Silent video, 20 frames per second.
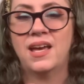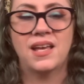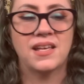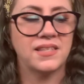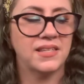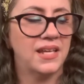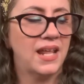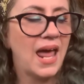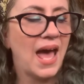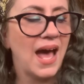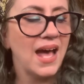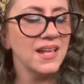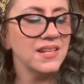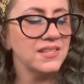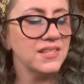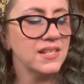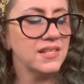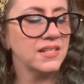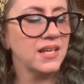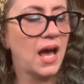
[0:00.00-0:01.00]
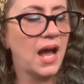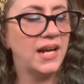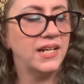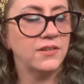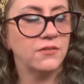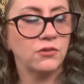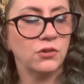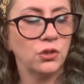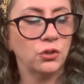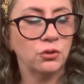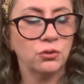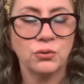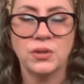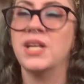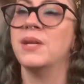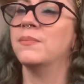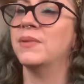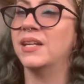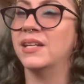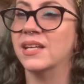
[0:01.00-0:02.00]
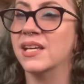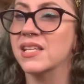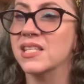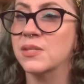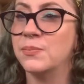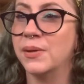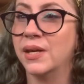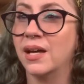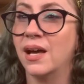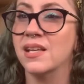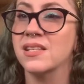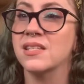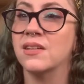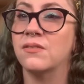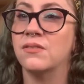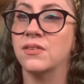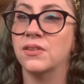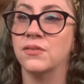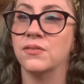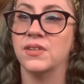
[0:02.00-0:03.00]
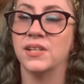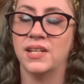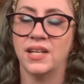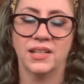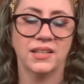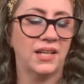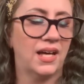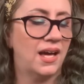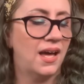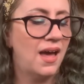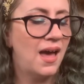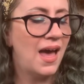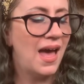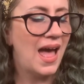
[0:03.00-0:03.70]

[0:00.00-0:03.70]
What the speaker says: is it has this kind of creaminess because of the vanilla